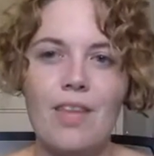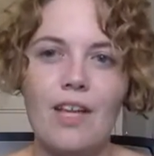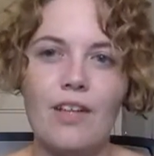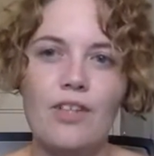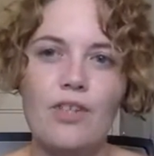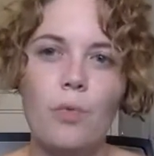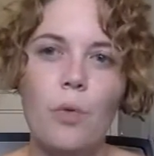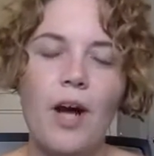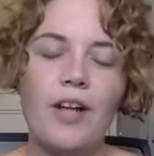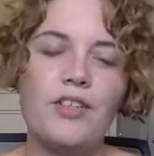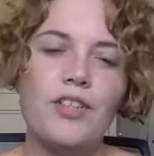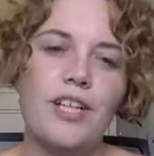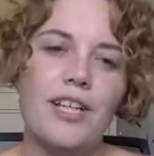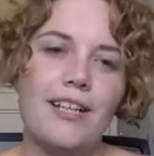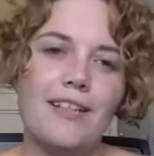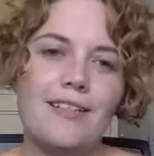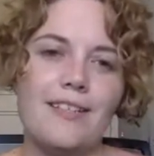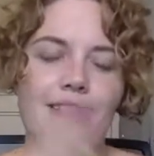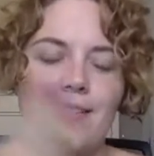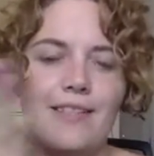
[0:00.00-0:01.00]
to watch
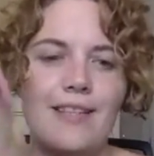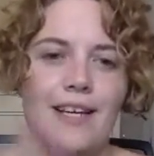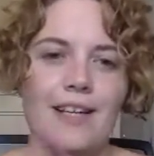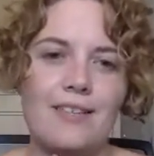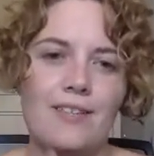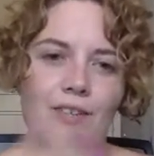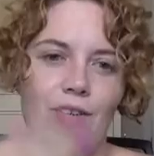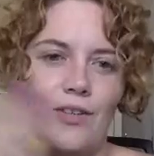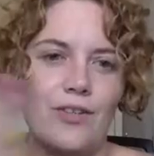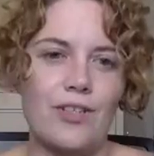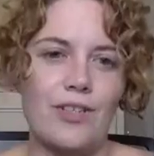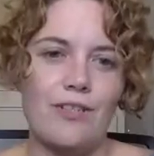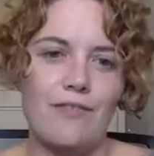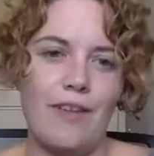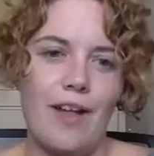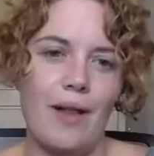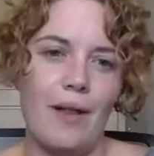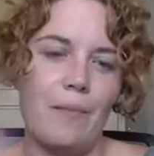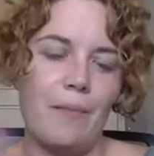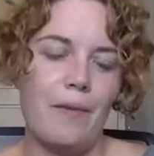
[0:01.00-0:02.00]
kids as they start to
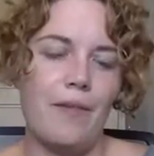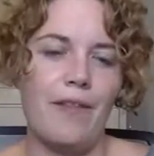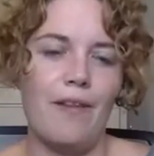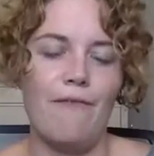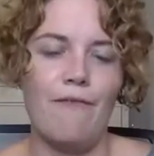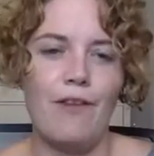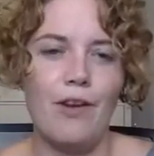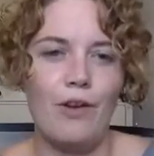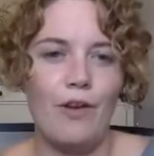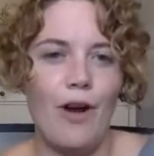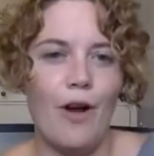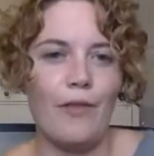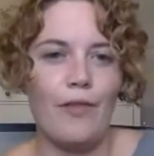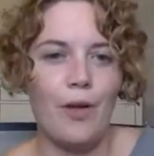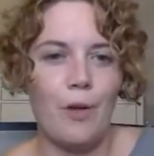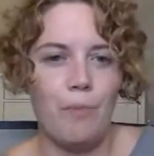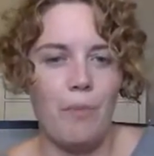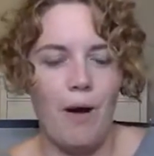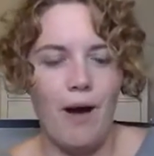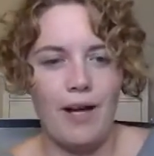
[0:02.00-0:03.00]
develop and they figure out
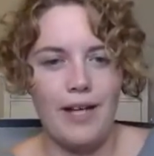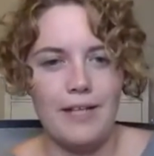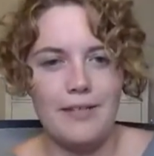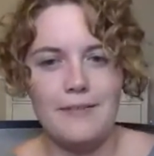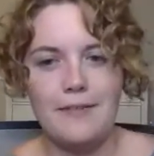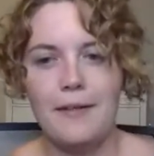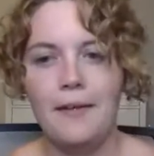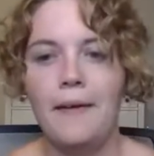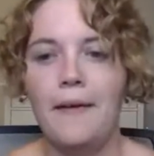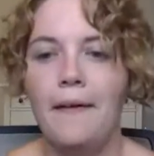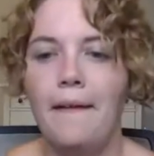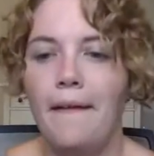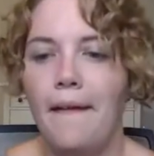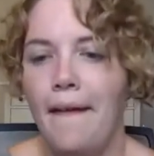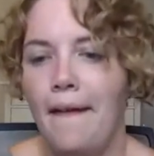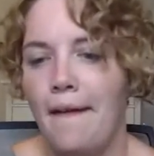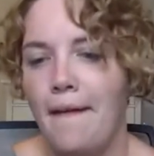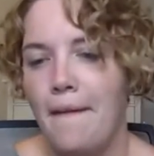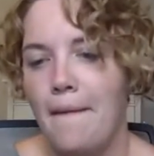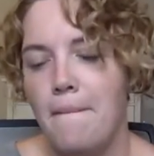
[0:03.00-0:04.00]
their bodies.
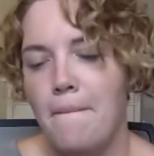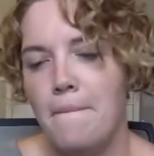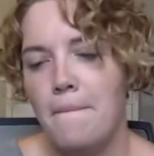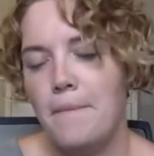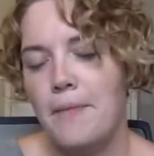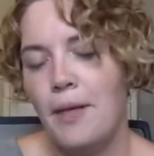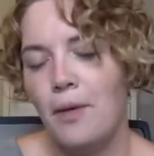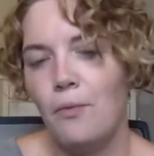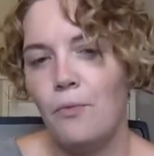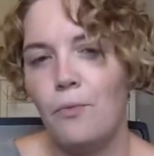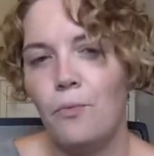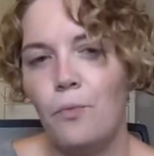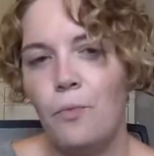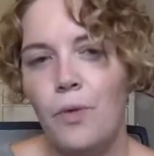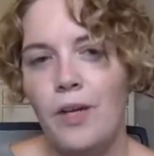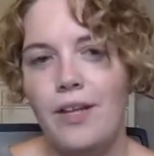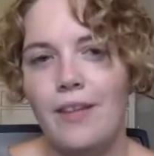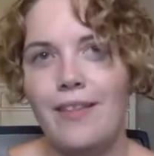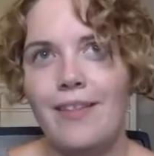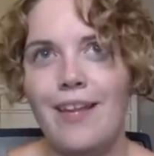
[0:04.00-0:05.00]

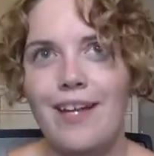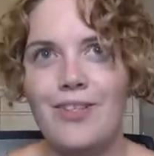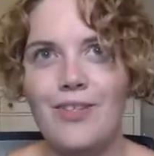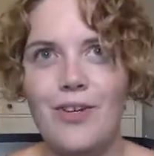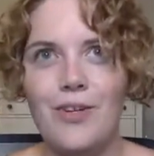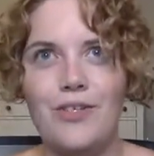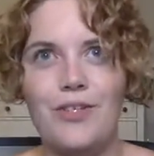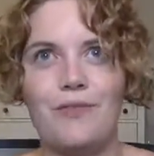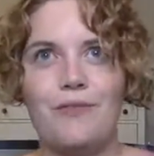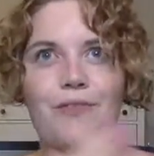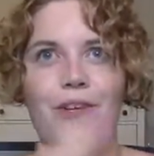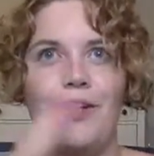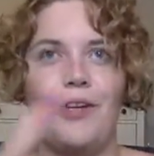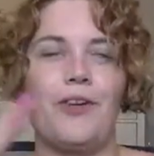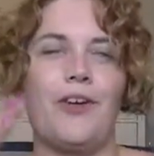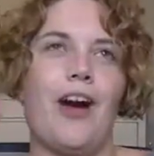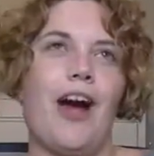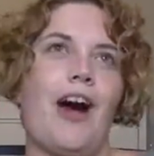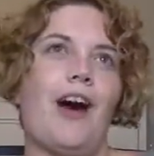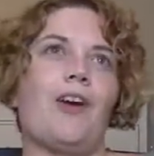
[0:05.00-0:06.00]
They start to
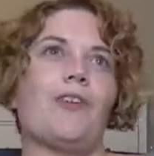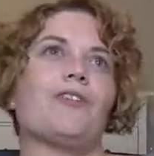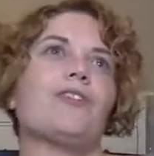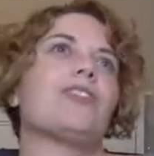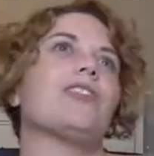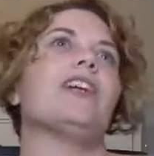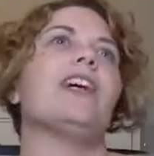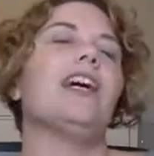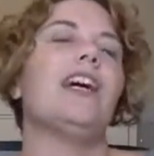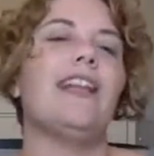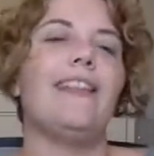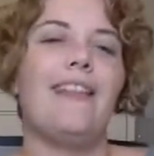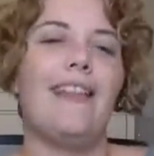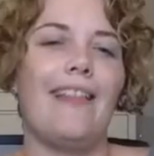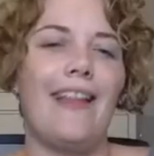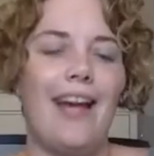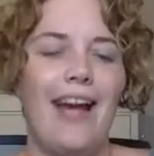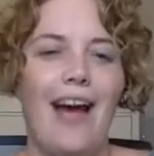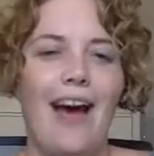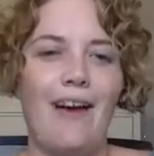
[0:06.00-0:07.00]
figure out that
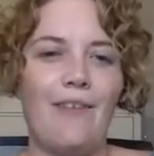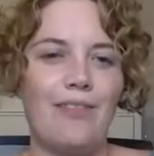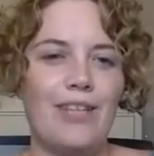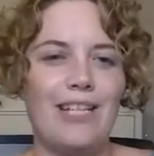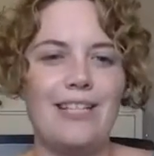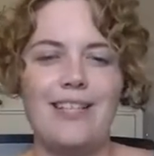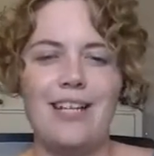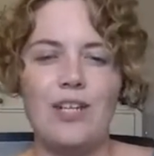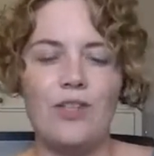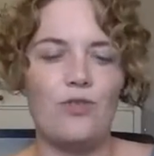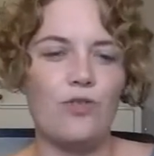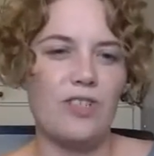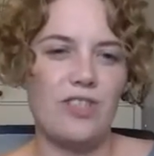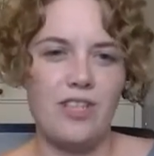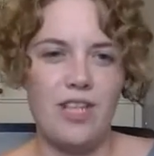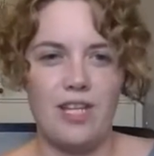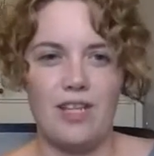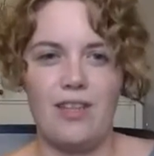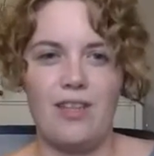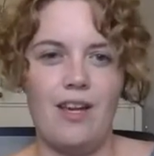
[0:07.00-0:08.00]
they have these
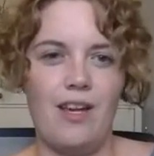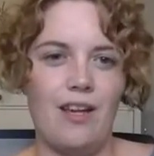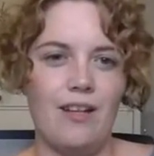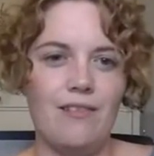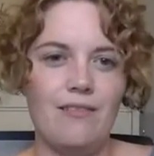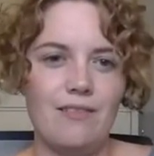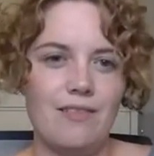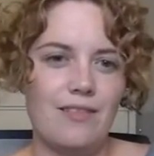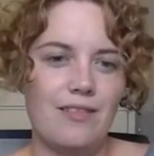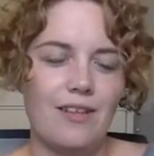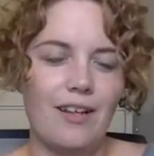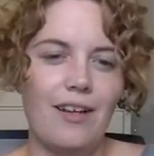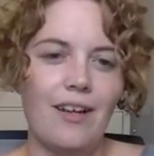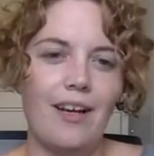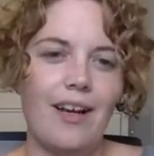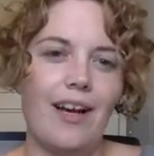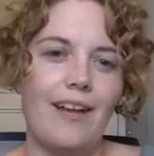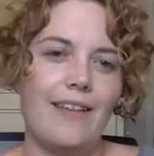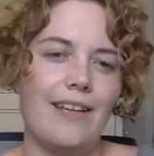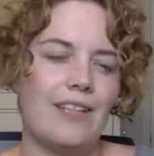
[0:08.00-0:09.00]
interesting things.
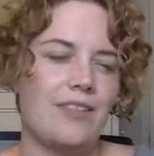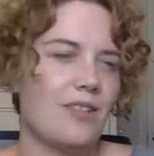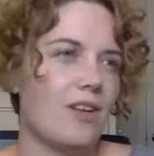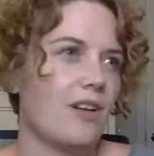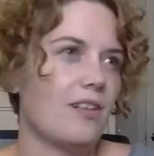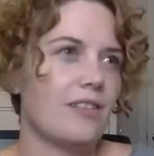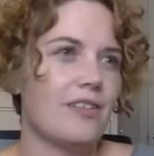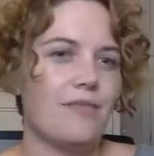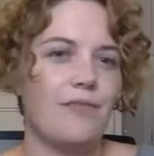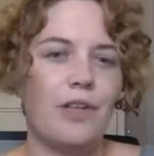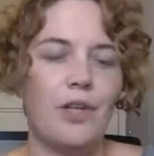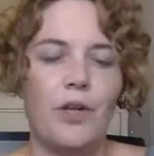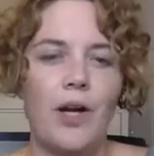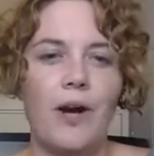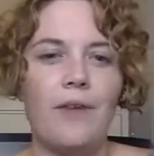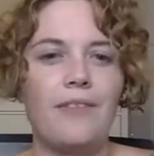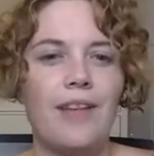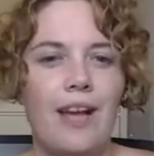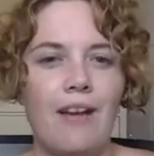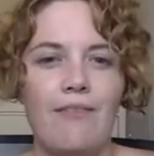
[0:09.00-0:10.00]
They start to figure
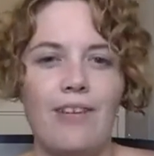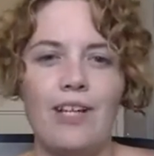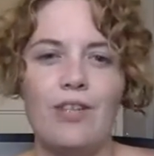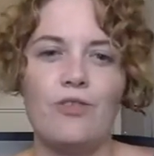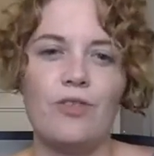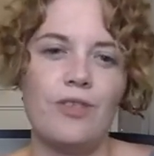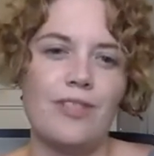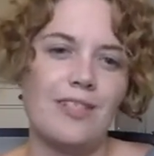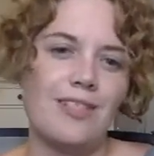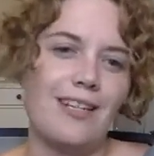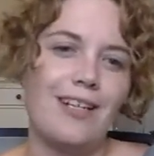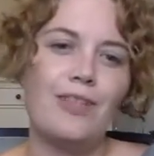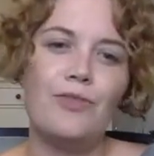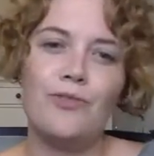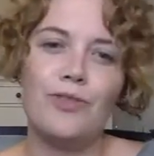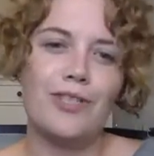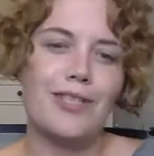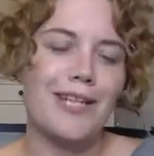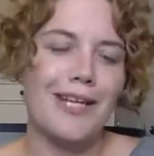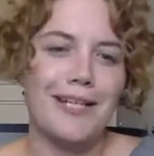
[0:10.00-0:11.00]
out they have
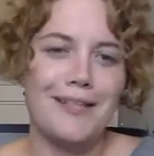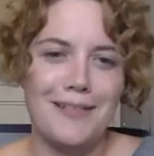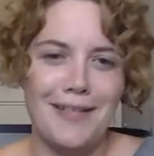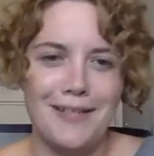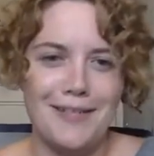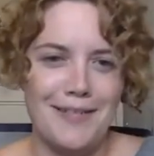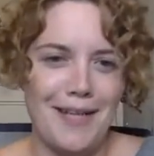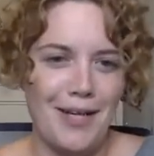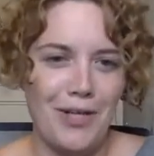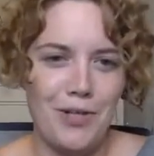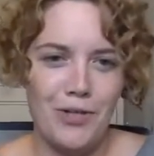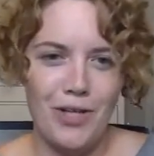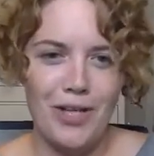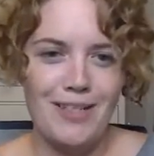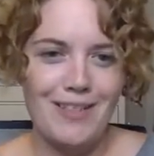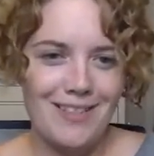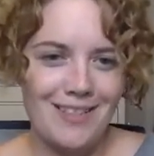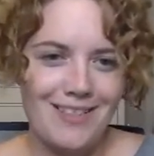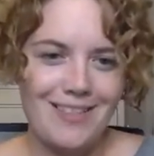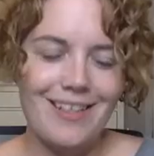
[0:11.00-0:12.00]
interesting
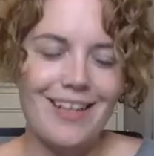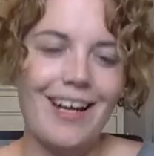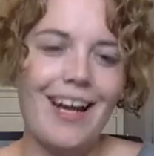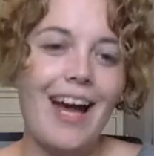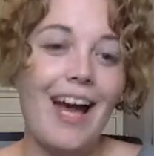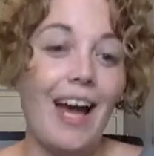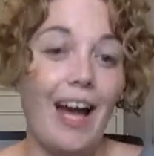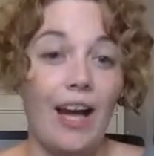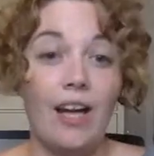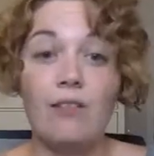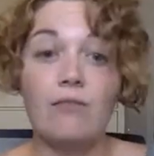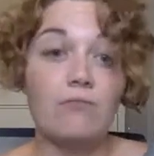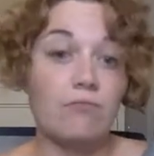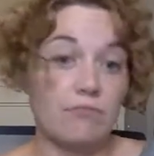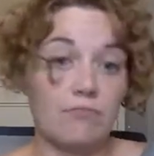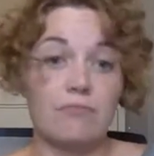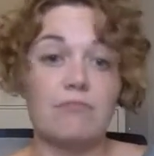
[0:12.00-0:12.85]
sensations, and